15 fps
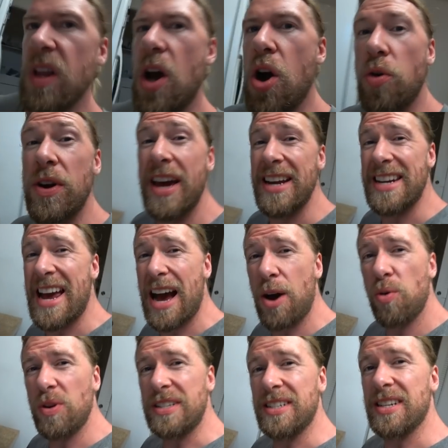Okay,
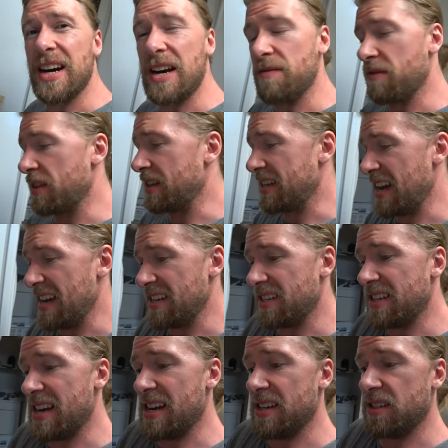now it's time for the
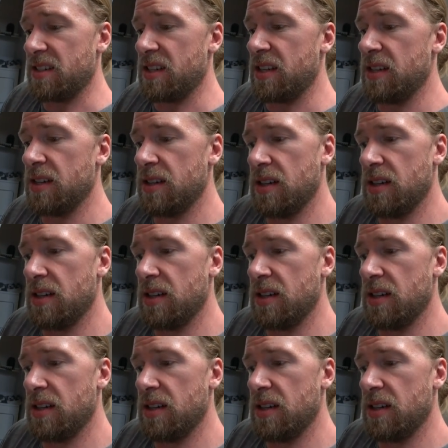taste test.